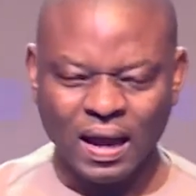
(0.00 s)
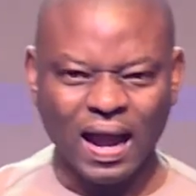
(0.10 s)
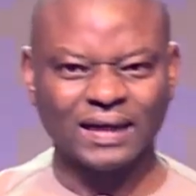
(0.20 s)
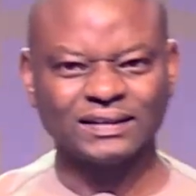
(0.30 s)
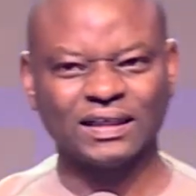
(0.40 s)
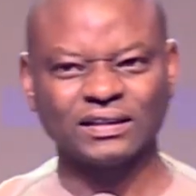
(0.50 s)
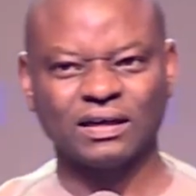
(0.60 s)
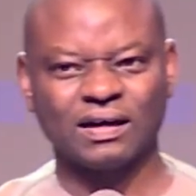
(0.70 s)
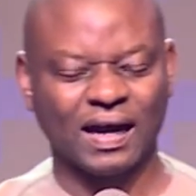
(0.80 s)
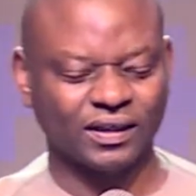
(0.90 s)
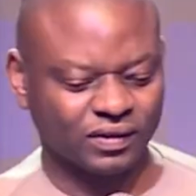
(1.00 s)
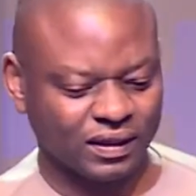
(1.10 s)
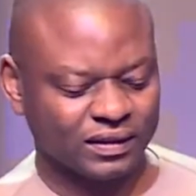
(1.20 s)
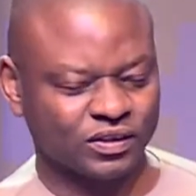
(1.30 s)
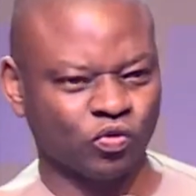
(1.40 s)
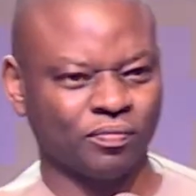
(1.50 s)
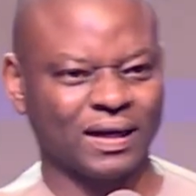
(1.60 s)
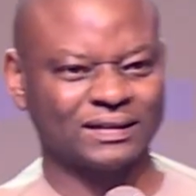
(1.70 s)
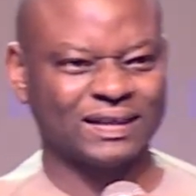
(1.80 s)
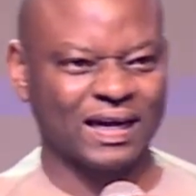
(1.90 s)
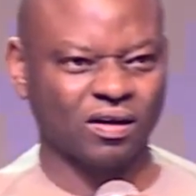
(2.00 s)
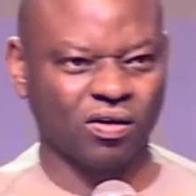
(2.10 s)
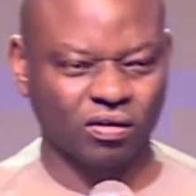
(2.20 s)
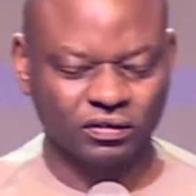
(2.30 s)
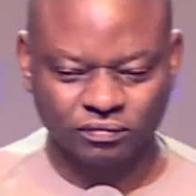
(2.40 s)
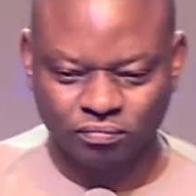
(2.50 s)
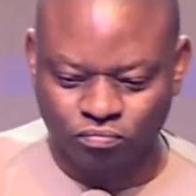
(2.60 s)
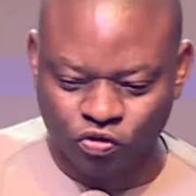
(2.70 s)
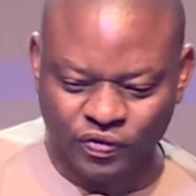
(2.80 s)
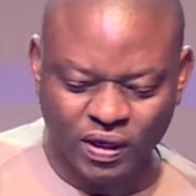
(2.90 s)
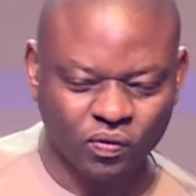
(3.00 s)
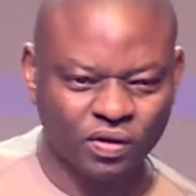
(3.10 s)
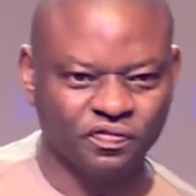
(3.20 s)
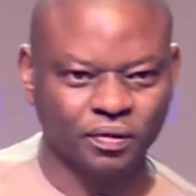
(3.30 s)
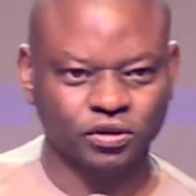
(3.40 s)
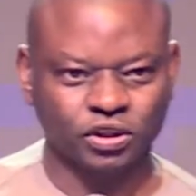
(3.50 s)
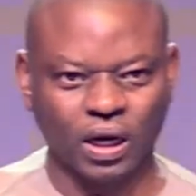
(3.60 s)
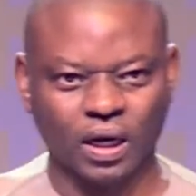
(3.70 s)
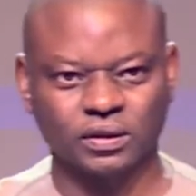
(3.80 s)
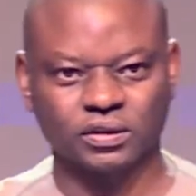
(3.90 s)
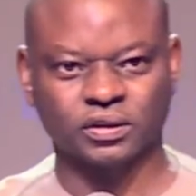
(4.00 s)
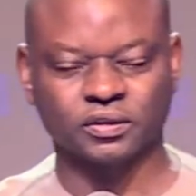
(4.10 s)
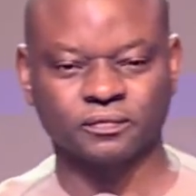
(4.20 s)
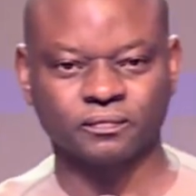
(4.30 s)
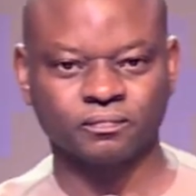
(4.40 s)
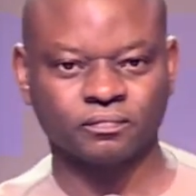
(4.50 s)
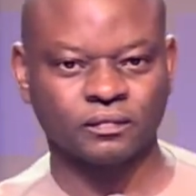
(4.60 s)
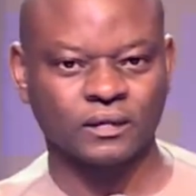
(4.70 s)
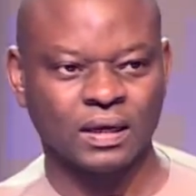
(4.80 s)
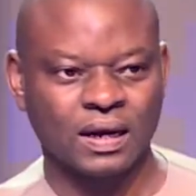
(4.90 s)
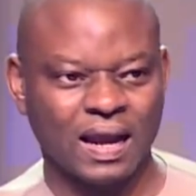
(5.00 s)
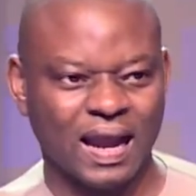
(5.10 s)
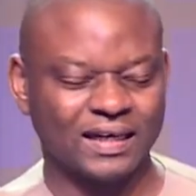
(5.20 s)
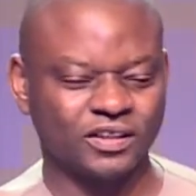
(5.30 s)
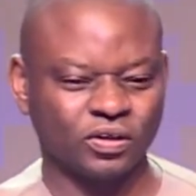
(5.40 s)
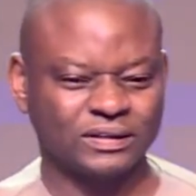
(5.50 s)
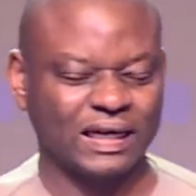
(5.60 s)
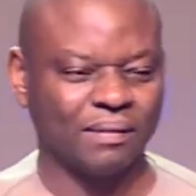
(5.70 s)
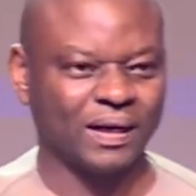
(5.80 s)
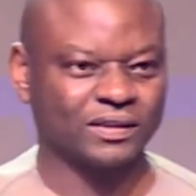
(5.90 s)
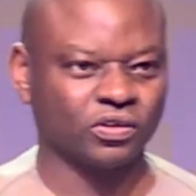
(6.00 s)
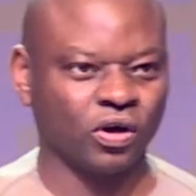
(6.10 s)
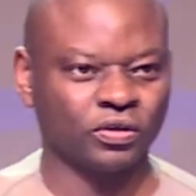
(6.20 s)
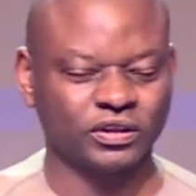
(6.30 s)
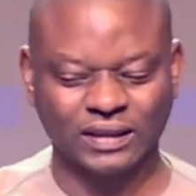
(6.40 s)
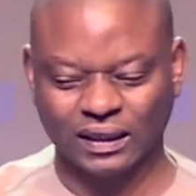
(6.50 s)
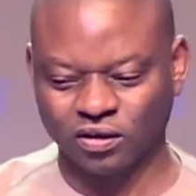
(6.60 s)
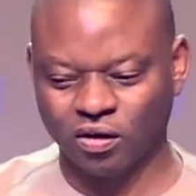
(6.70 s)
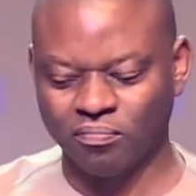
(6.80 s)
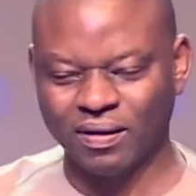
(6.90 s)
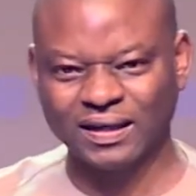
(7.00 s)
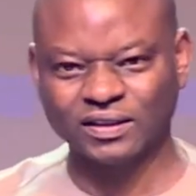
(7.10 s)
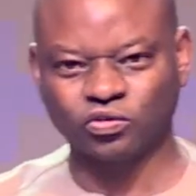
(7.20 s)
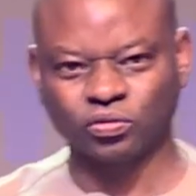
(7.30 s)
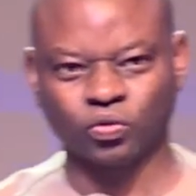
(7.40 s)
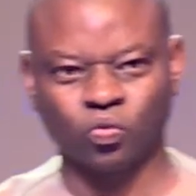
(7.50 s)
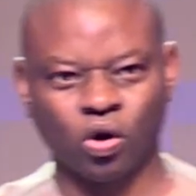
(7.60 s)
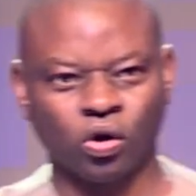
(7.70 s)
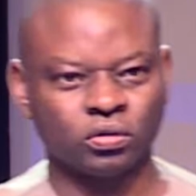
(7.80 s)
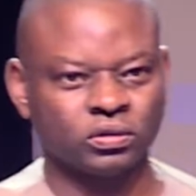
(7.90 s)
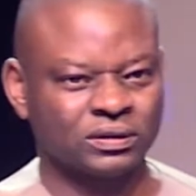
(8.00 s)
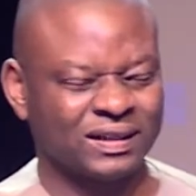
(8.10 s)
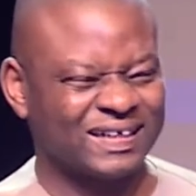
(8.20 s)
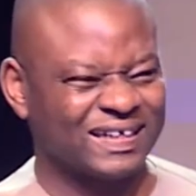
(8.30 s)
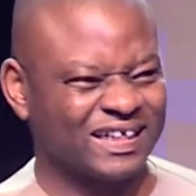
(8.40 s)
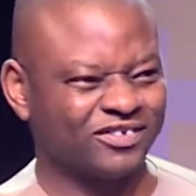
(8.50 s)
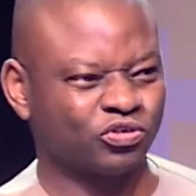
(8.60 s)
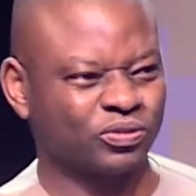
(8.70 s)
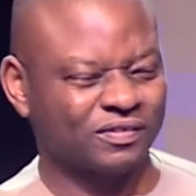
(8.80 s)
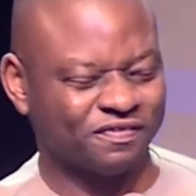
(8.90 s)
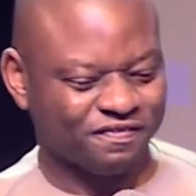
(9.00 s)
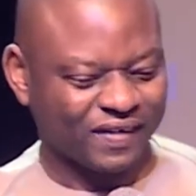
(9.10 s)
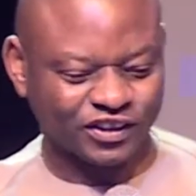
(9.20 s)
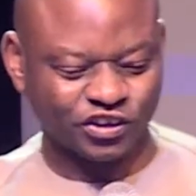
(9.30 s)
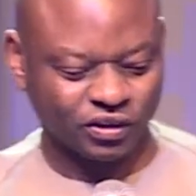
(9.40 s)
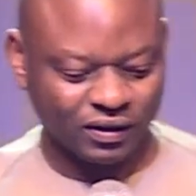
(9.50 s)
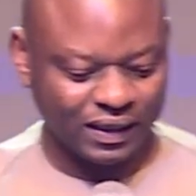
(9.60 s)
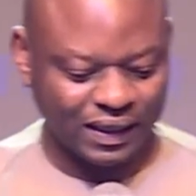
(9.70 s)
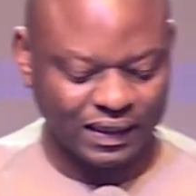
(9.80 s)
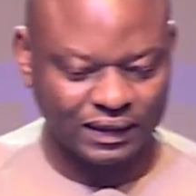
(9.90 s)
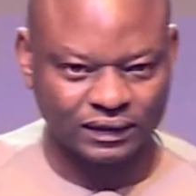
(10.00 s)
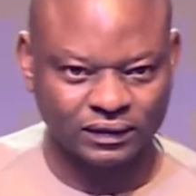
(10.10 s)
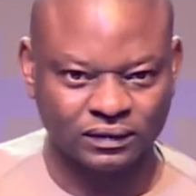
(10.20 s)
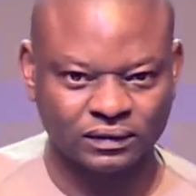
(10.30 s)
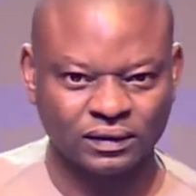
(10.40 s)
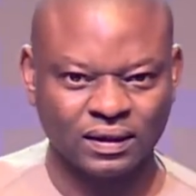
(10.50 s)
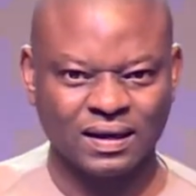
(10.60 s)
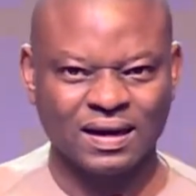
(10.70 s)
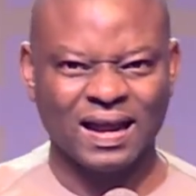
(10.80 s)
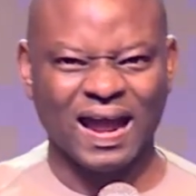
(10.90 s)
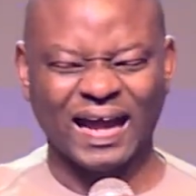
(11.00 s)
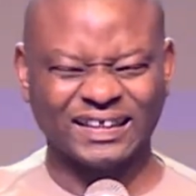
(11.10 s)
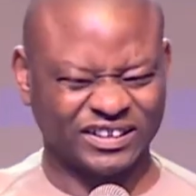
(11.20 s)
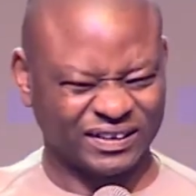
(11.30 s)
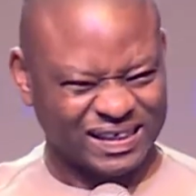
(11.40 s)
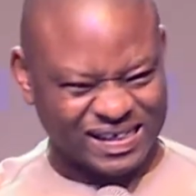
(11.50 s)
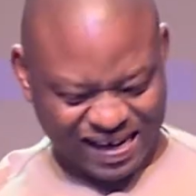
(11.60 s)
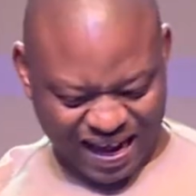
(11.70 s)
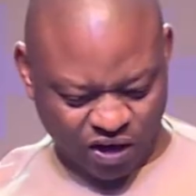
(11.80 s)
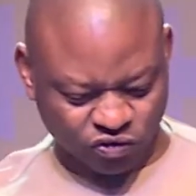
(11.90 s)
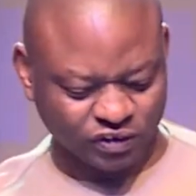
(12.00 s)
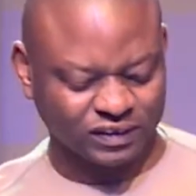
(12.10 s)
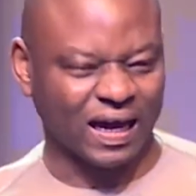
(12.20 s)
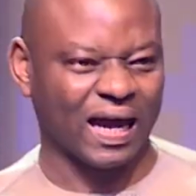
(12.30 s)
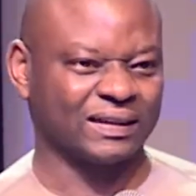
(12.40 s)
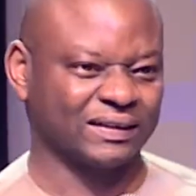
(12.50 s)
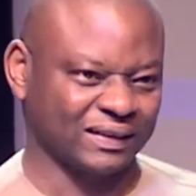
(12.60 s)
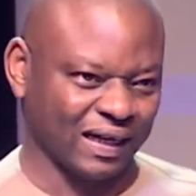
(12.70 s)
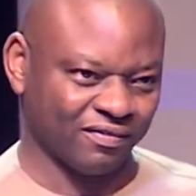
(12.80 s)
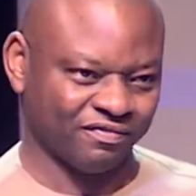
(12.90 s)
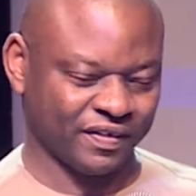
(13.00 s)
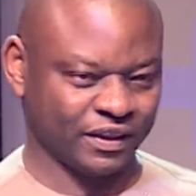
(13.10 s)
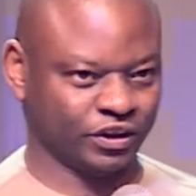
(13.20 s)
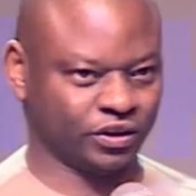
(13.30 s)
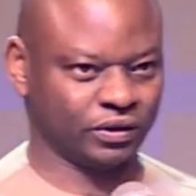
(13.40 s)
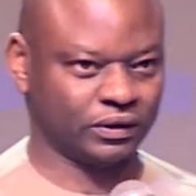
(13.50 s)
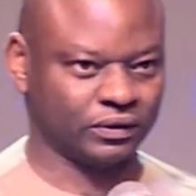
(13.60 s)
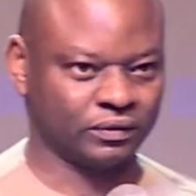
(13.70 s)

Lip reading: And he said gradually the woman started moving away from church. And in no time at all, she had gone back into the world, into the fashion lane. and she renounced her salvation.